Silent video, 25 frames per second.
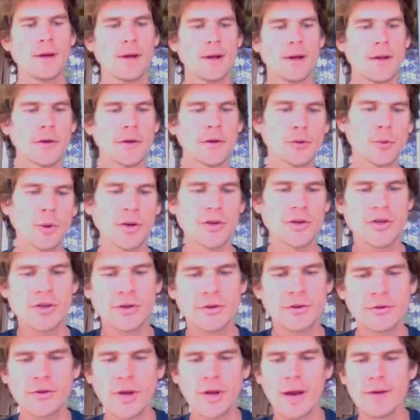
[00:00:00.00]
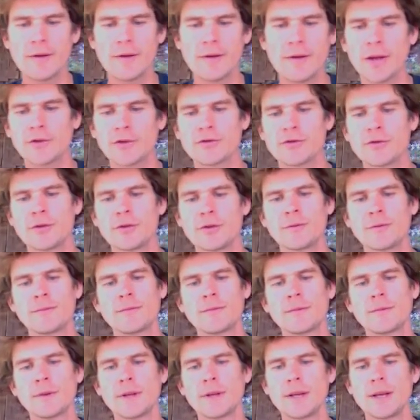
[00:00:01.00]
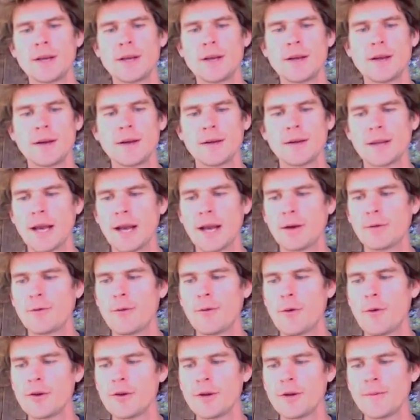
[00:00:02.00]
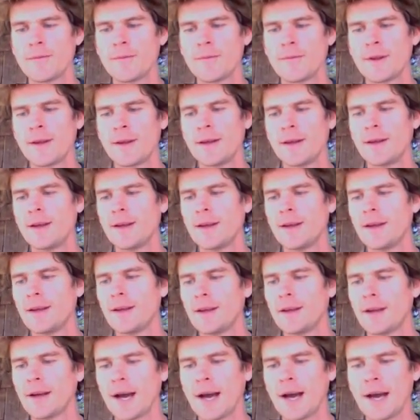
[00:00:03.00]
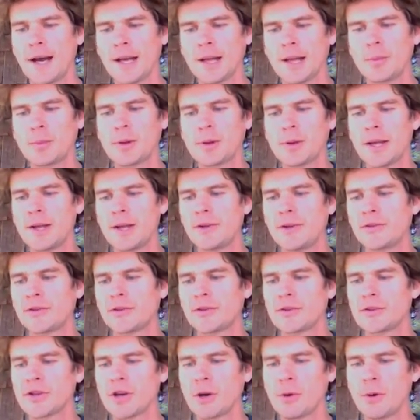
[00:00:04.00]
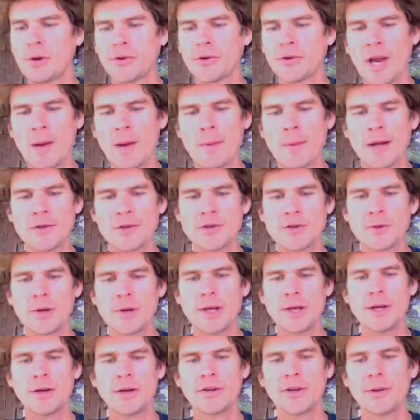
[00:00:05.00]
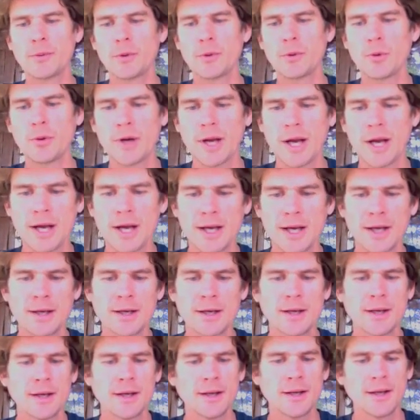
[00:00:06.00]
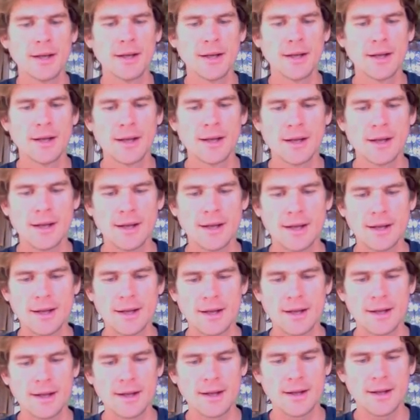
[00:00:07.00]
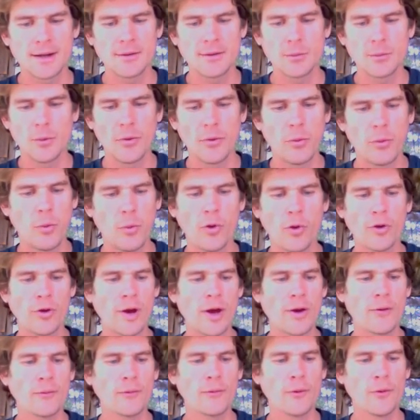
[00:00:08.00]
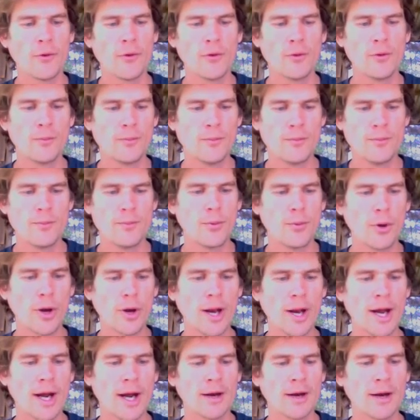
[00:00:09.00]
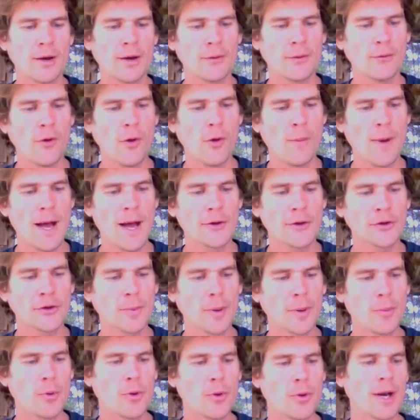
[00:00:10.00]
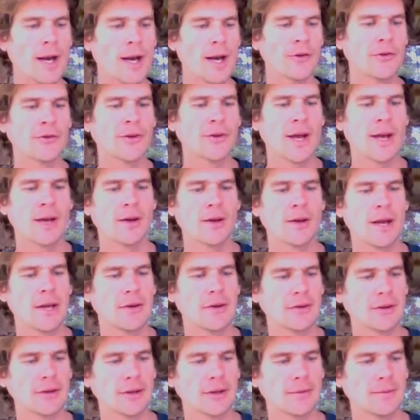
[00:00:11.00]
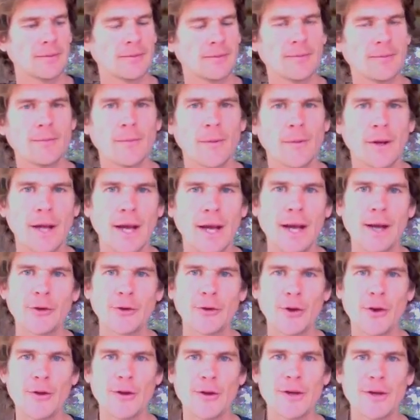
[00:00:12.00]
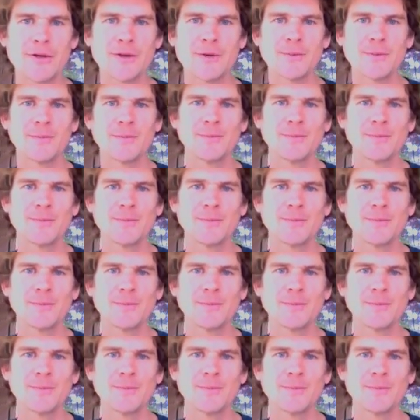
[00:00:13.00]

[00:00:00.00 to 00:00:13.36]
This question, David Hestrian in California. Harley, please show us how much you eat on a typical day with water and food. Put it out on a format so people can understand it easily. Okay, let's go to the kitchen.